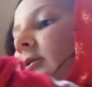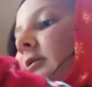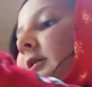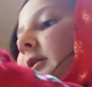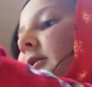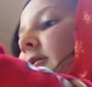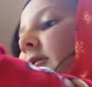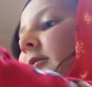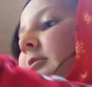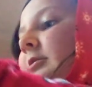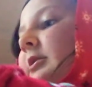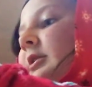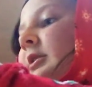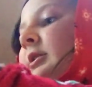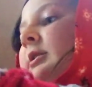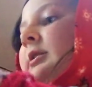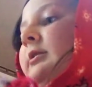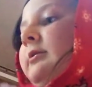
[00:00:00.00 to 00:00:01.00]
know how. I'm just
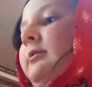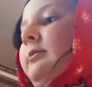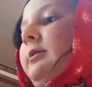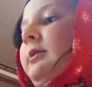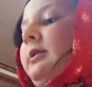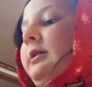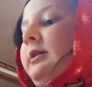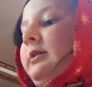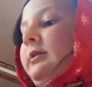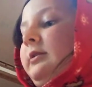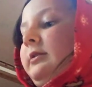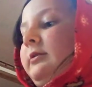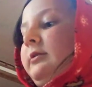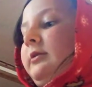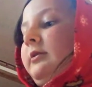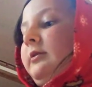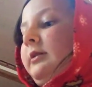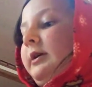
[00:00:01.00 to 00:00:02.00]
really
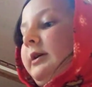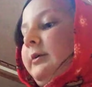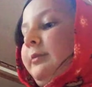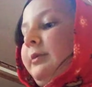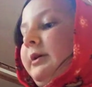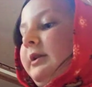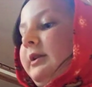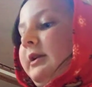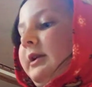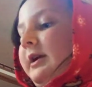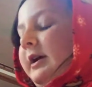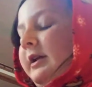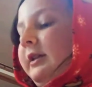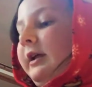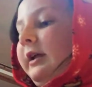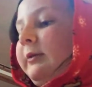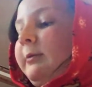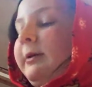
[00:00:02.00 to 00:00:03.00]
don't know how. But yeah,
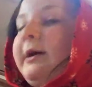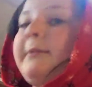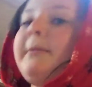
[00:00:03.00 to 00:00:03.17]
that's why